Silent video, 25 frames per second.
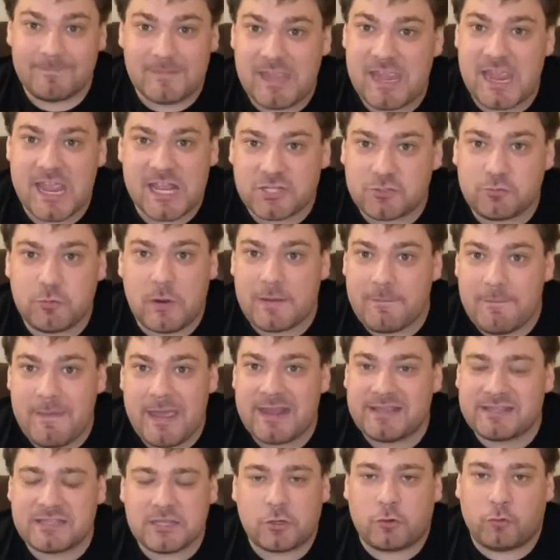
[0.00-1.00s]
it's what
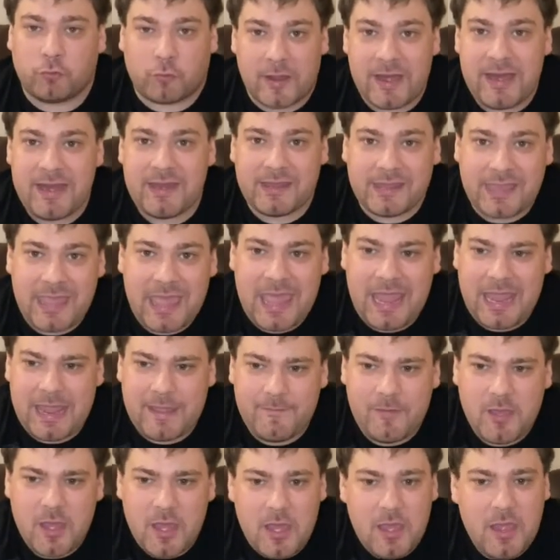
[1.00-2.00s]
makes a great
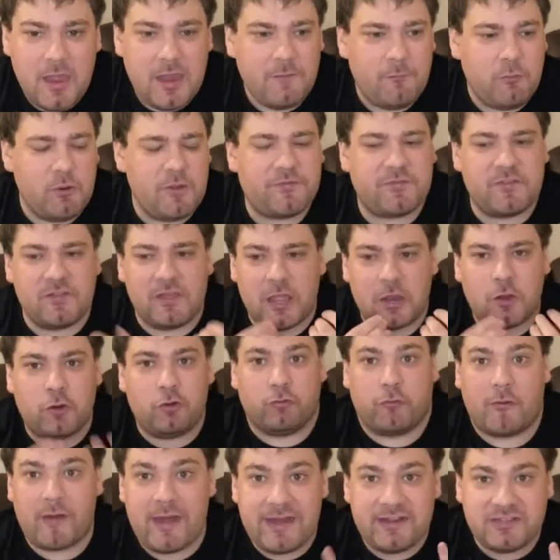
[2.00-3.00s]
game with a
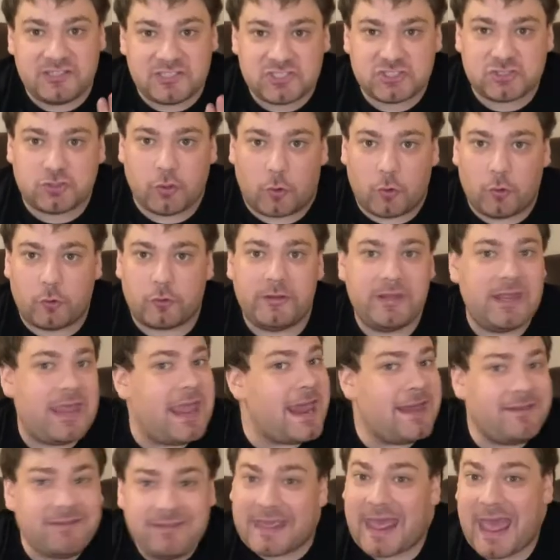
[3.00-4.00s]
great story
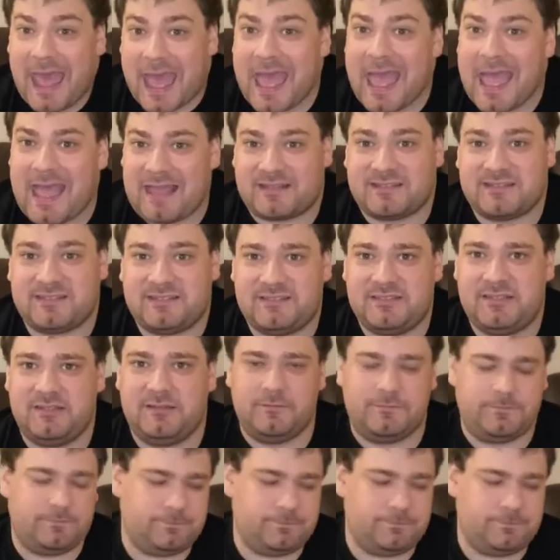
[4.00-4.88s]
and cast.